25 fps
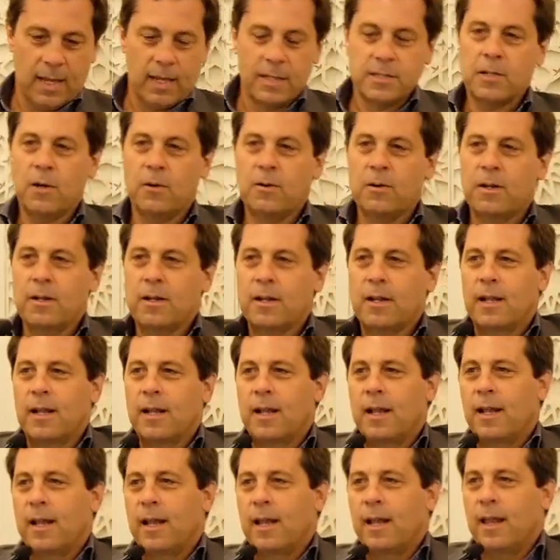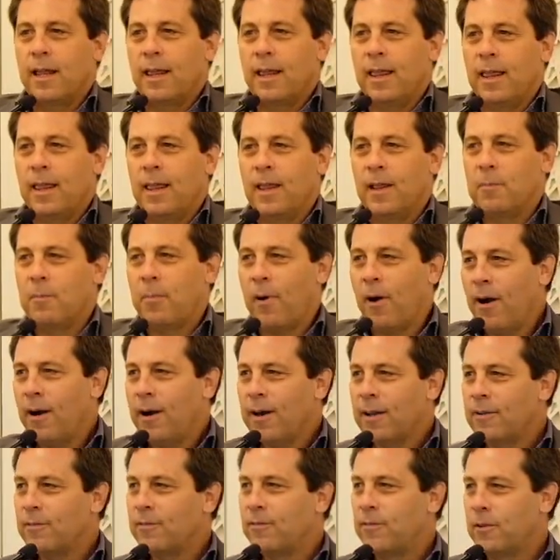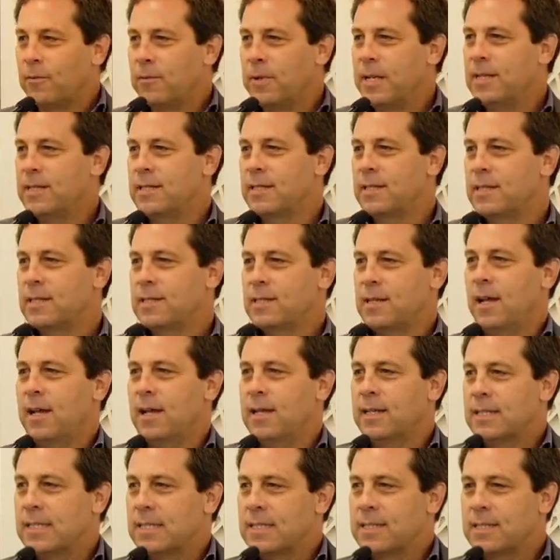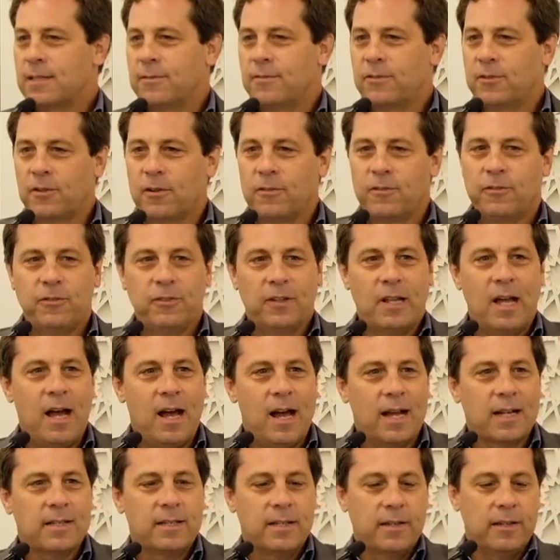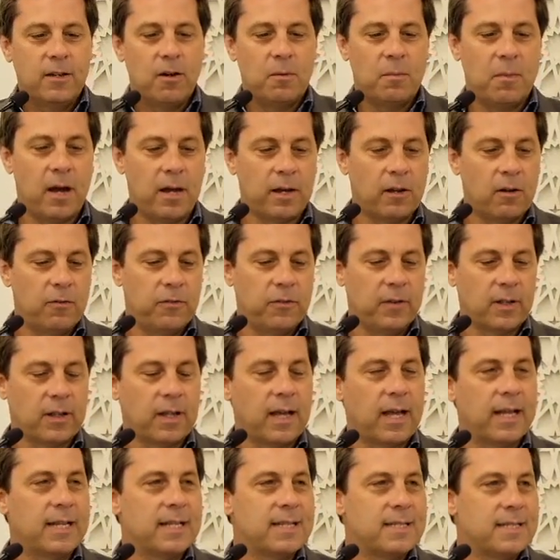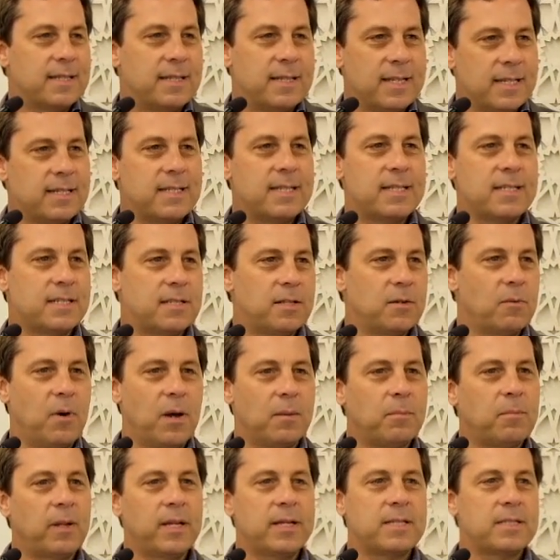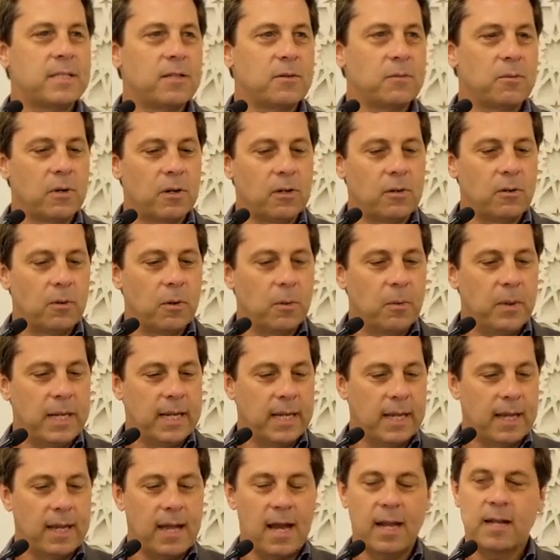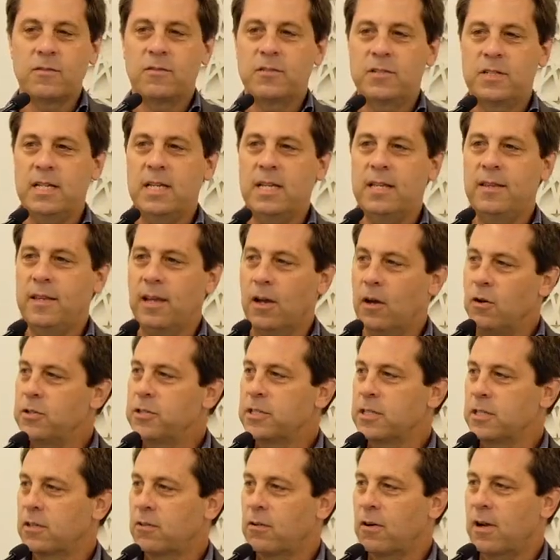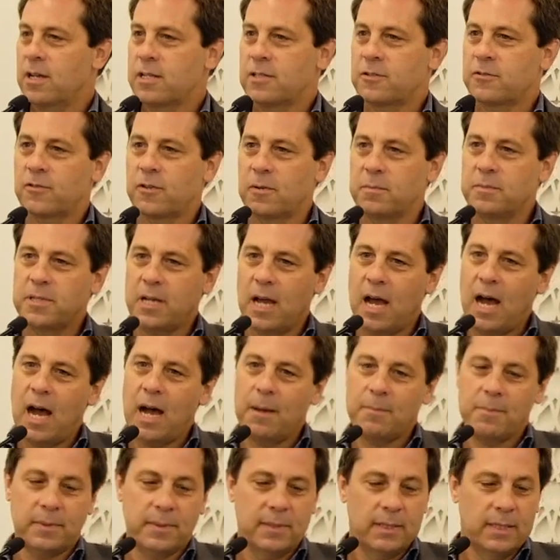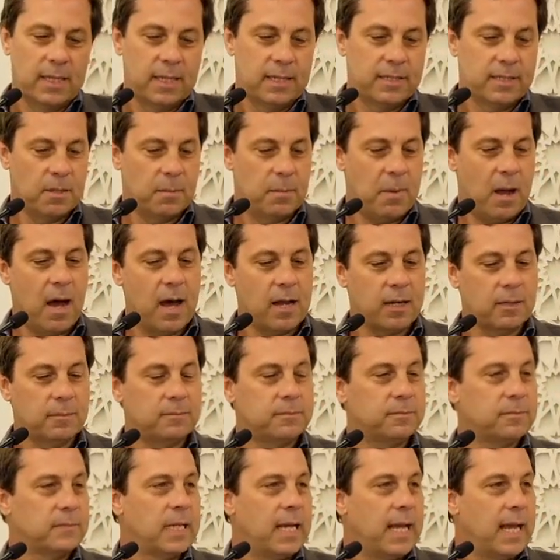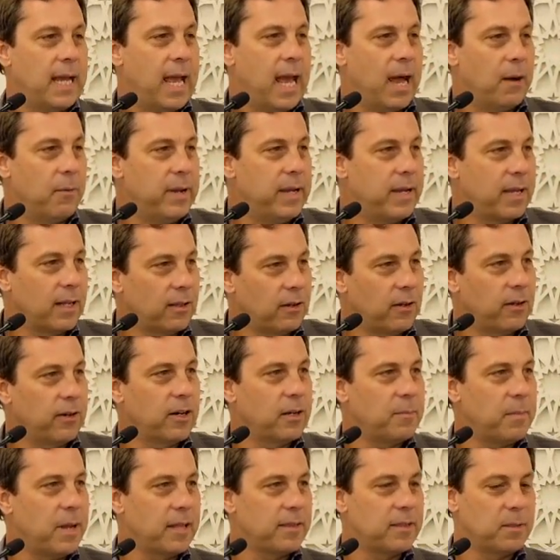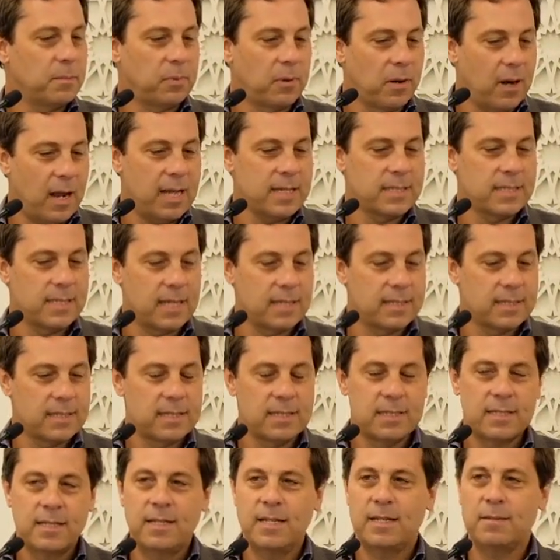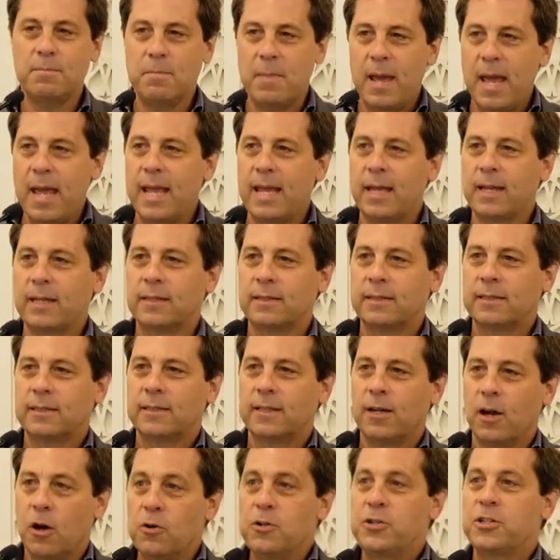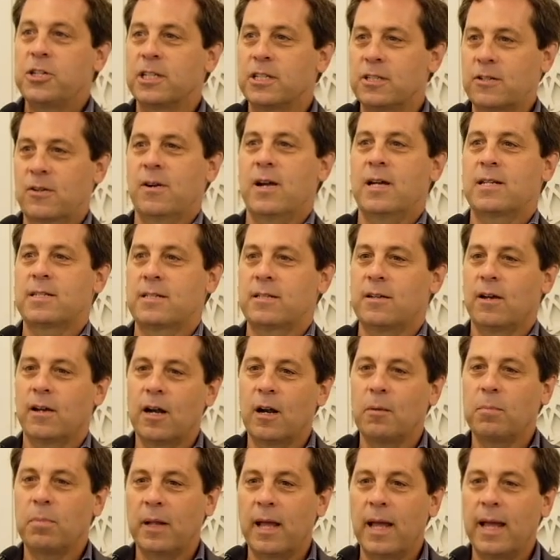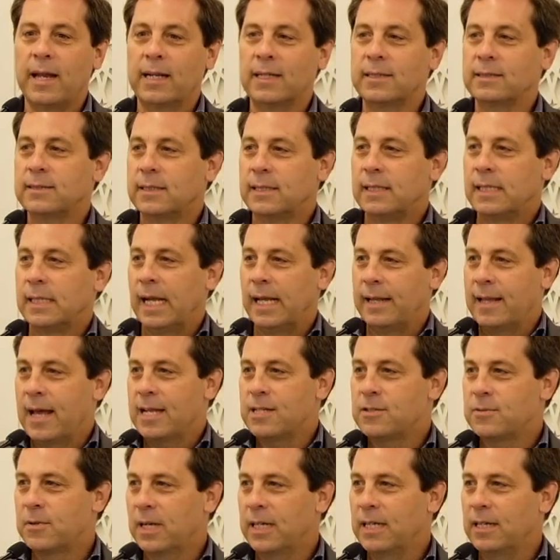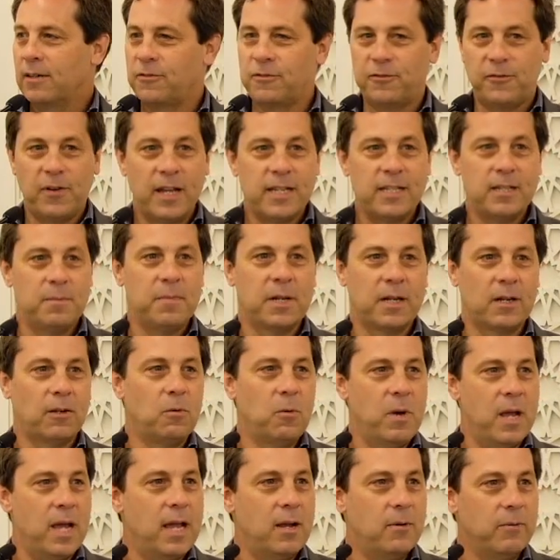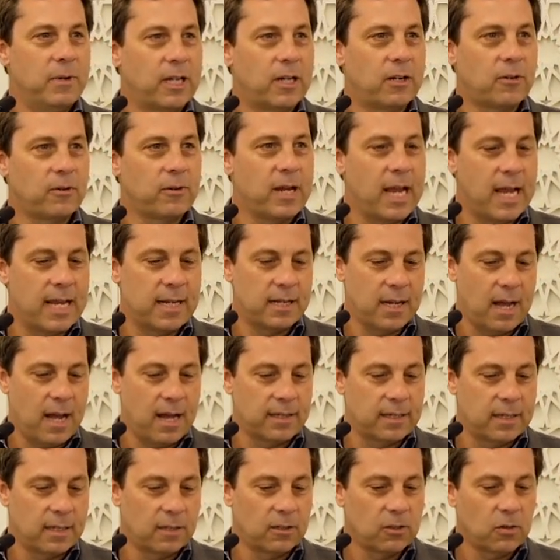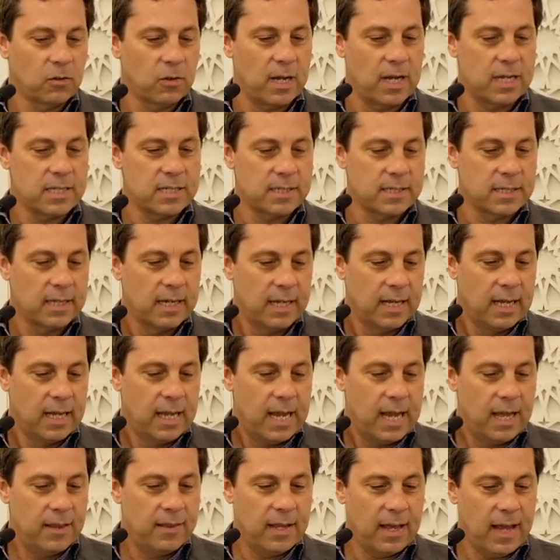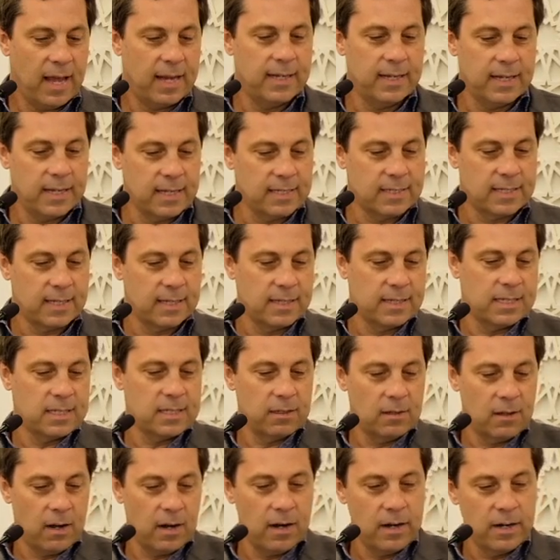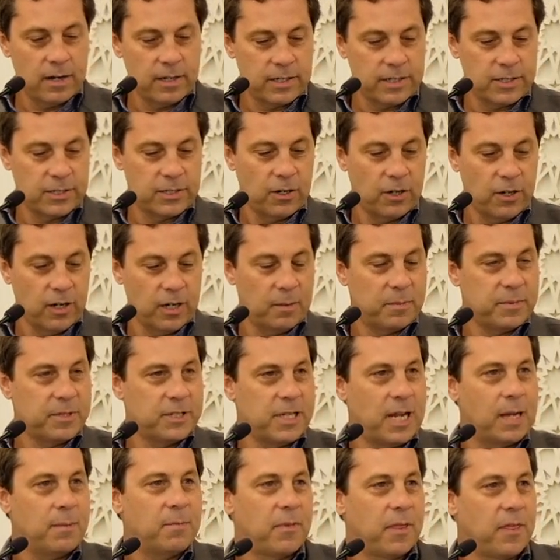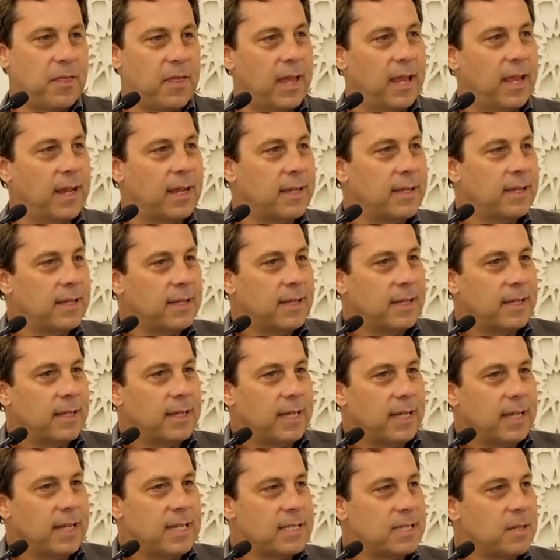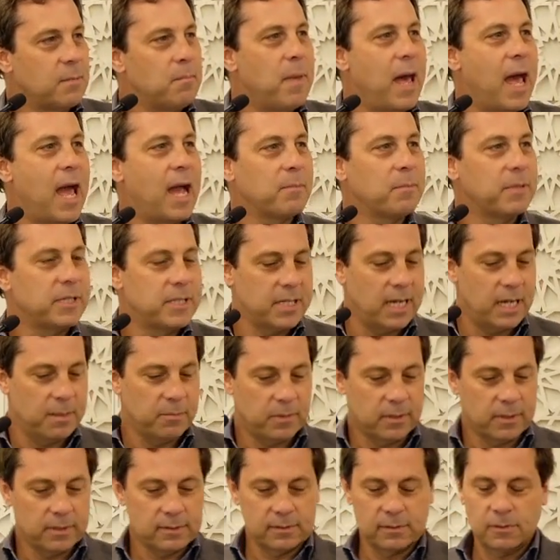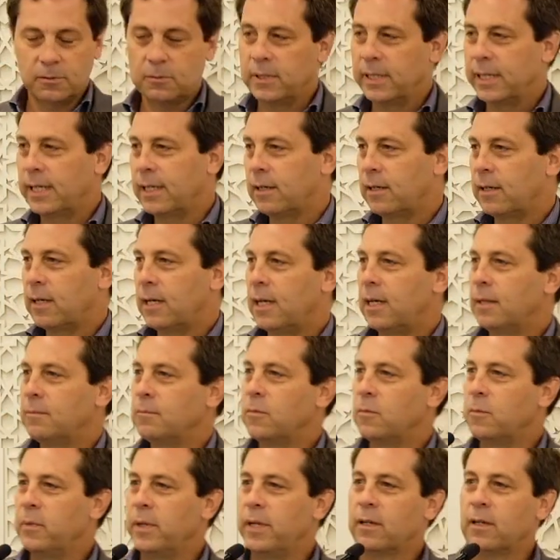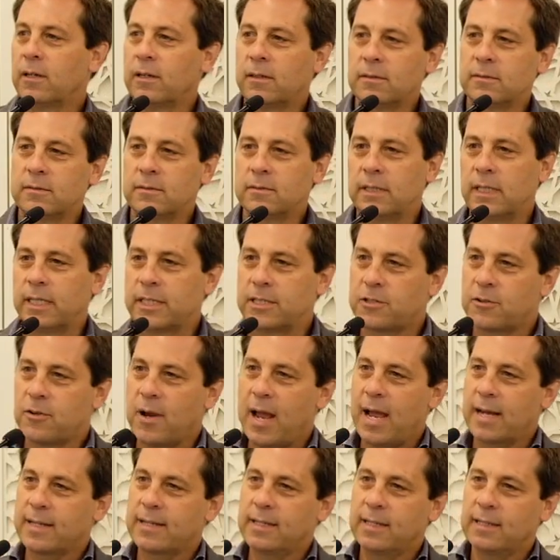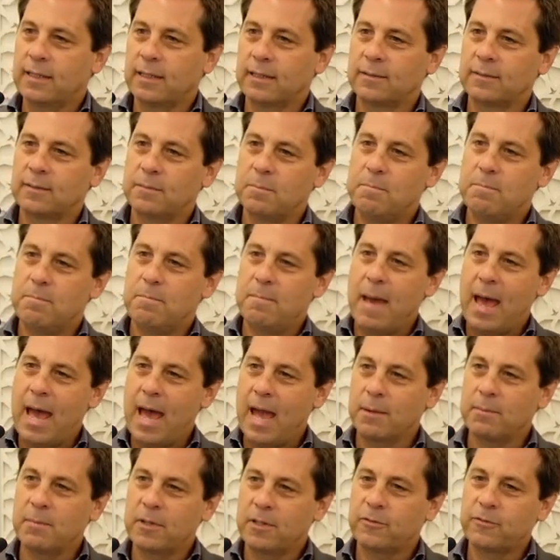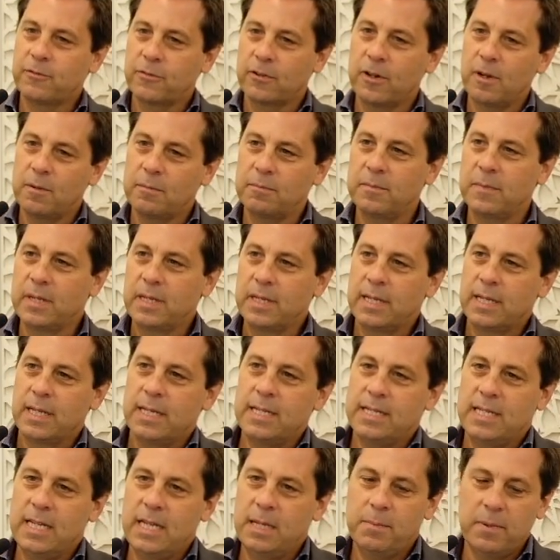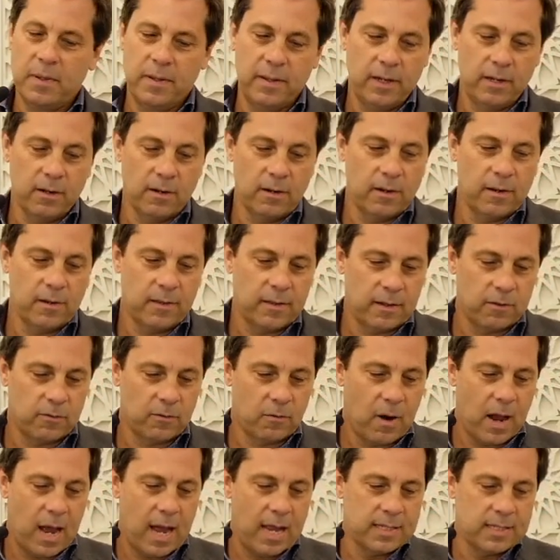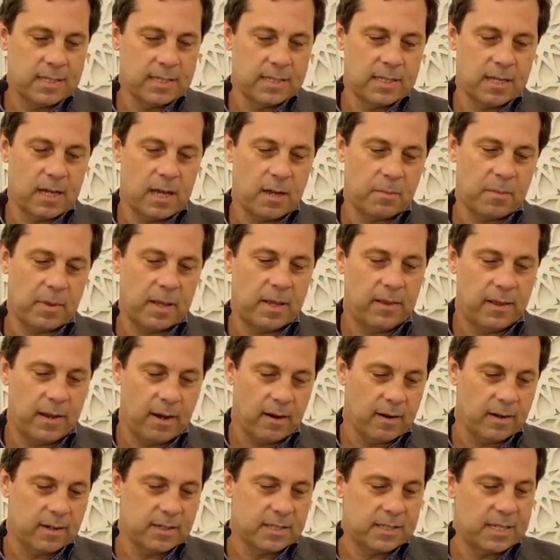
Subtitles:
So part of the reason scientists have sort of flocked to the Oman ophiolite is this is the one place in the world where we can kind of see the ocean crust from top to bottom. And we can learn about the processes that make ocean crust on our planet. And that's really a fundamental way we create continental crust. And the idea is that this large turnip-shaped thing is a magma chamber where we are extracting magma from deep in the earth. It rises up, and there it